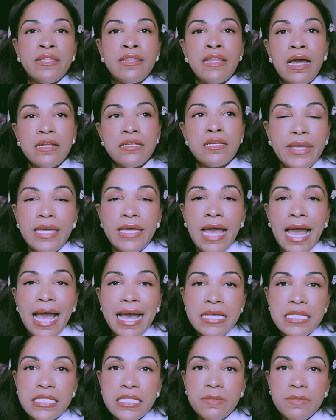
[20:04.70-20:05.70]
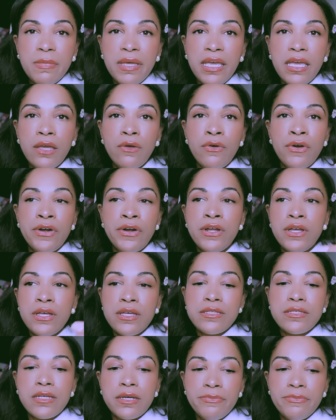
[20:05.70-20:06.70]
that he asked me or
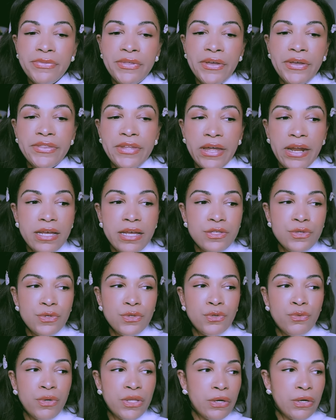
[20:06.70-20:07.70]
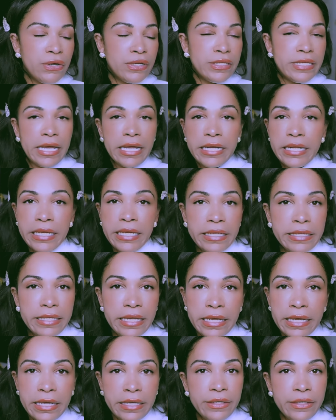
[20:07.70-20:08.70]
something that has to do with our daily,
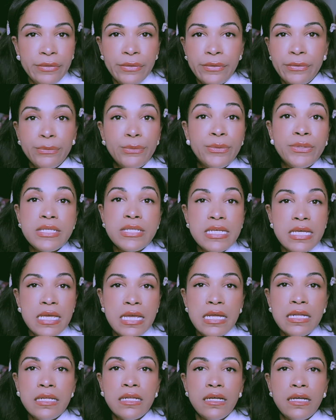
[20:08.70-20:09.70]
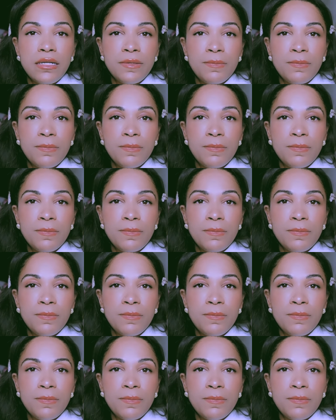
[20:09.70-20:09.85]
you know, routine.